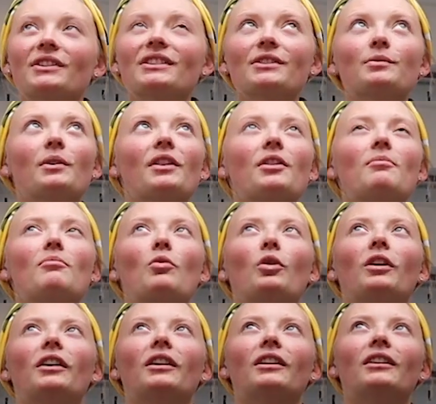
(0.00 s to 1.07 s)
This is one of the
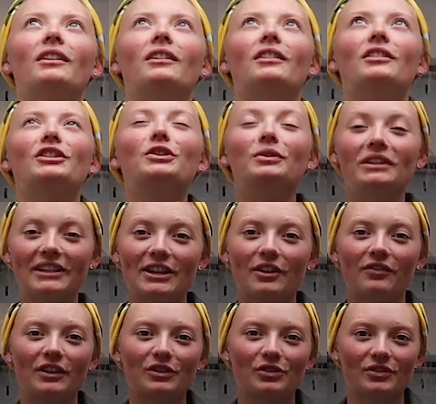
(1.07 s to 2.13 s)
more unique
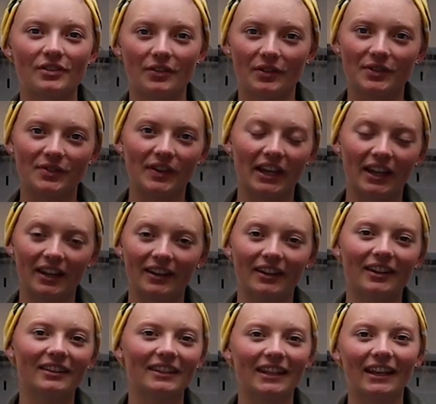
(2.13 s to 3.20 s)
features of this van
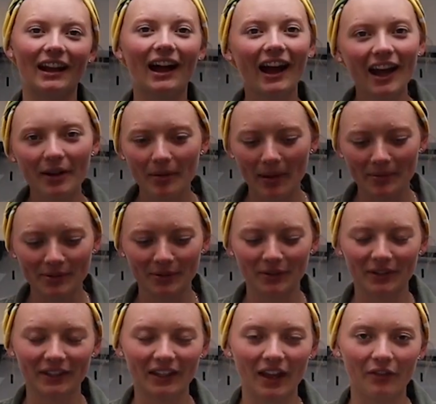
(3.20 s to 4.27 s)
that I am
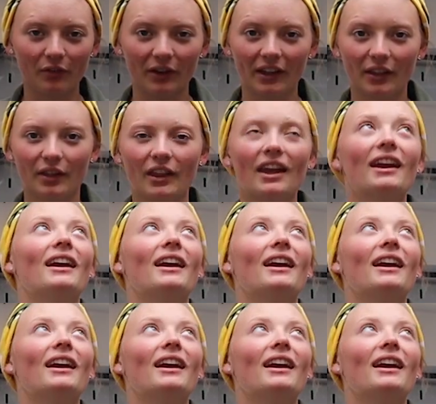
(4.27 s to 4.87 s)
absolutely in love with,